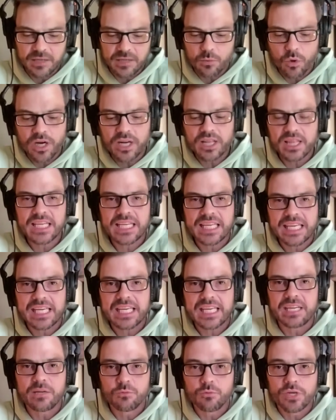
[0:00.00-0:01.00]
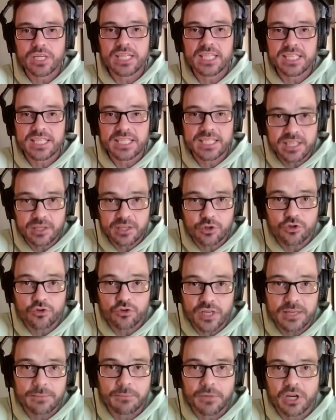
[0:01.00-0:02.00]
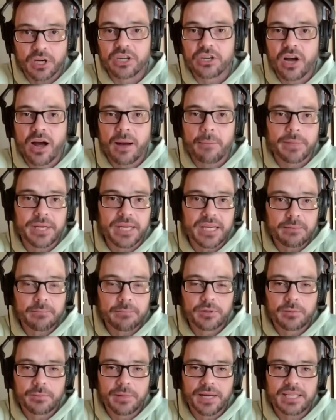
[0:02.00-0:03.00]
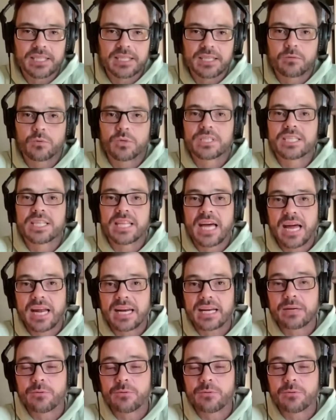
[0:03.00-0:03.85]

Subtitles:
And one of the key reasons the dream could not be implemented was that